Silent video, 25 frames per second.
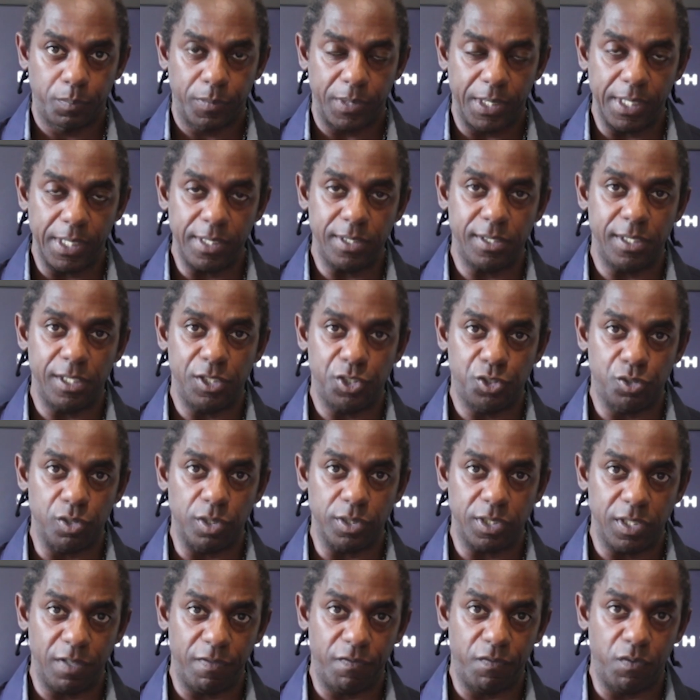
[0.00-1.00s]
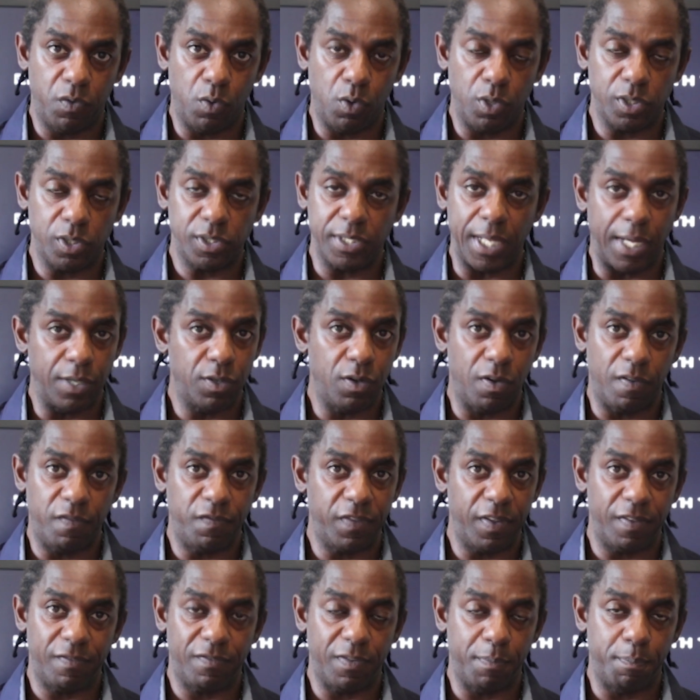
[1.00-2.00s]
this destructive force that are not
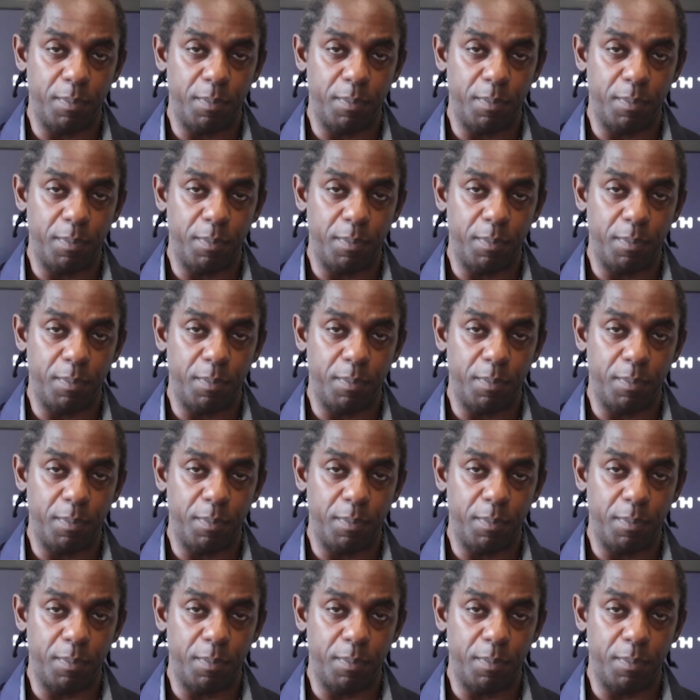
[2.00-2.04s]
fit for